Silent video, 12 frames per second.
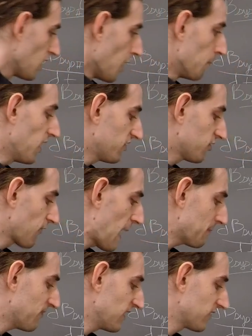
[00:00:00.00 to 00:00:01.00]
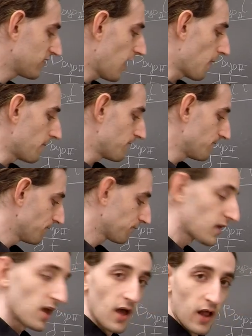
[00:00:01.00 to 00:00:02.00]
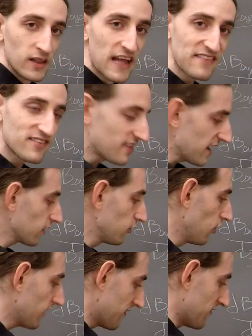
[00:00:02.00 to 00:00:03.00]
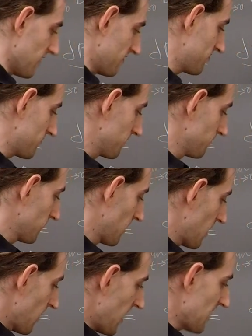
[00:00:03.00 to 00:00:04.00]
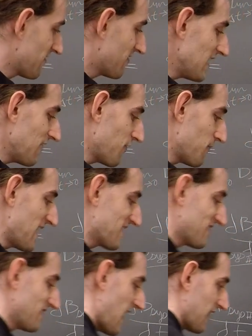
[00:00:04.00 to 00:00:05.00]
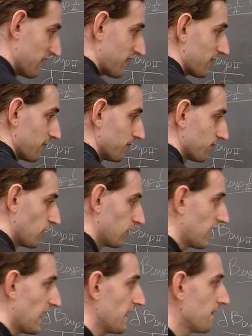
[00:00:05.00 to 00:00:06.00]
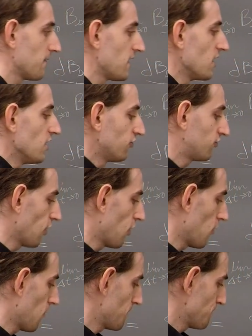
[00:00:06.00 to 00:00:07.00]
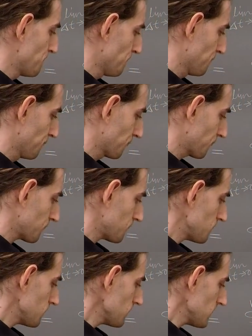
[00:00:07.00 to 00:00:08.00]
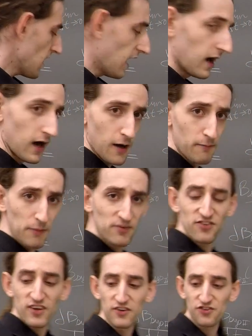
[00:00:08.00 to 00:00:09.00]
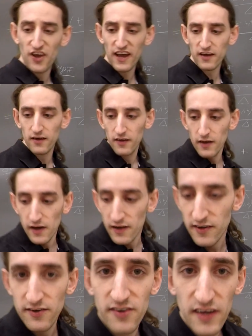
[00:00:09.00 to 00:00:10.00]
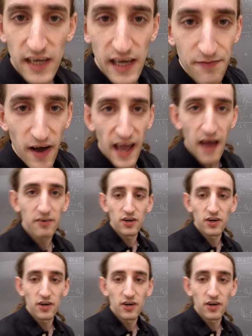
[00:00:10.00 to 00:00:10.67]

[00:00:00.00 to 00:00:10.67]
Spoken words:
But to wrap things up, let's take a look at this and see if it makes sense, okay? So I'm just going to check to see if I have